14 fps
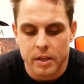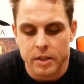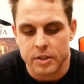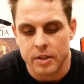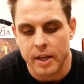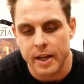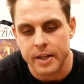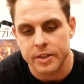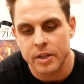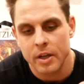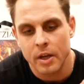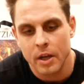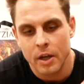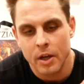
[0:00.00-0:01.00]
is that
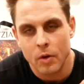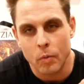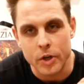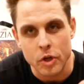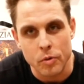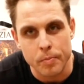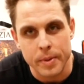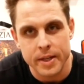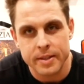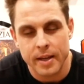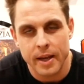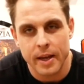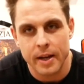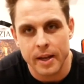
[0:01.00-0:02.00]
when you
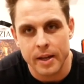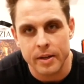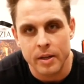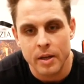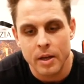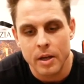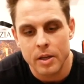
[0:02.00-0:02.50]
mishit it,